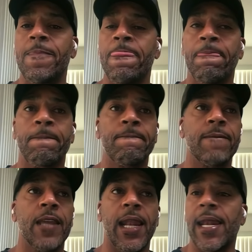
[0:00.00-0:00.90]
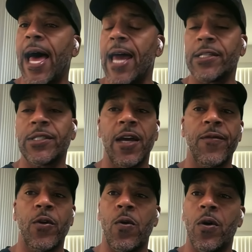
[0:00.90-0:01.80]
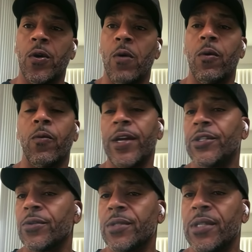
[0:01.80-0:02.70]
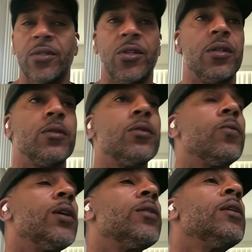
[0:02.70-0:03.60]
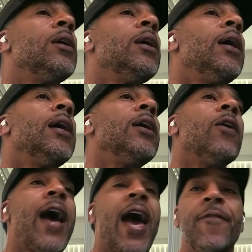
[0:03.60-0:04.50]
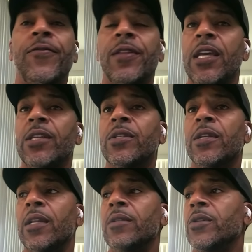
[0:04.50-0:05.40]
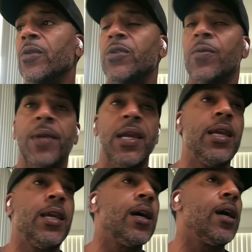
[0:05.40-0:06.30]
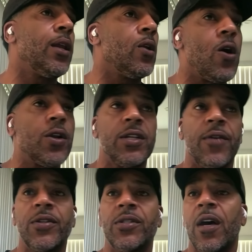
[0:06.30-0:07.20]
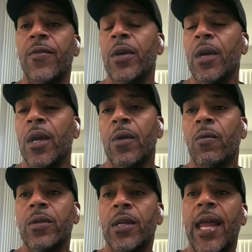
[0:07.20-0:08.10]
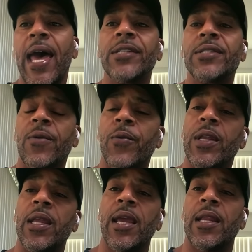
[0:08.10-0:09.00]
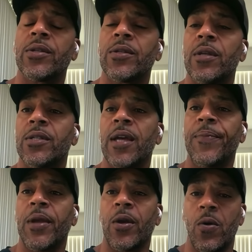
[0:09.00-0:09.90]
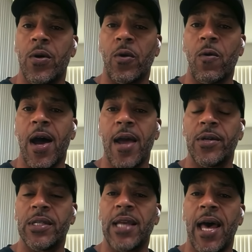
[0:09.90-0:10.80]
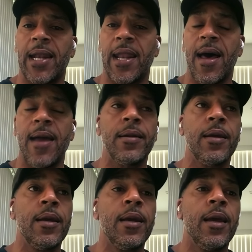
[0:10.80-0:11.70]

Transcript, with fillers: man, a lot of stuff going on with racial tensions, with, you know, athletes and social media and all this other stuff, the last thing we need is something going awry on the sideline